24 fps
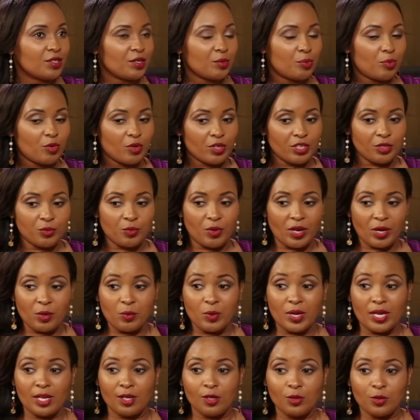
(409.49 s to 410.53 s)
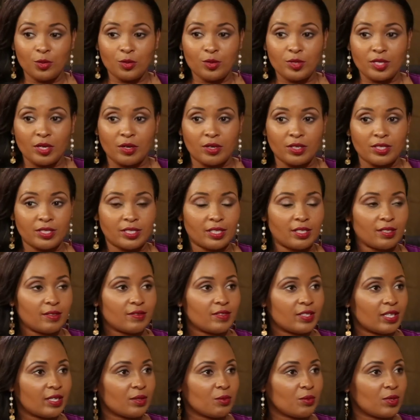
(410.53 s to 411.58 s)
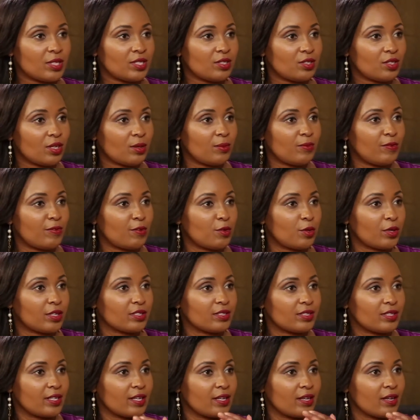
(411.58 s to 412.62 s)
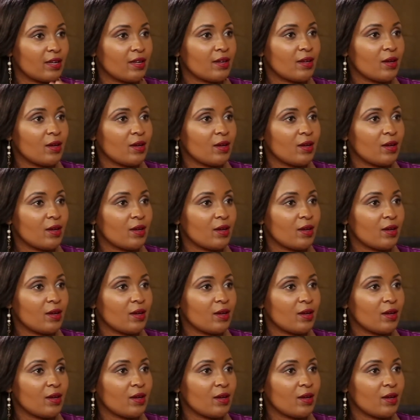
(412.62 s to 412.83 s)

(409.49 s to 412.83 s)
to the point where we lose ourselves and we stop focusing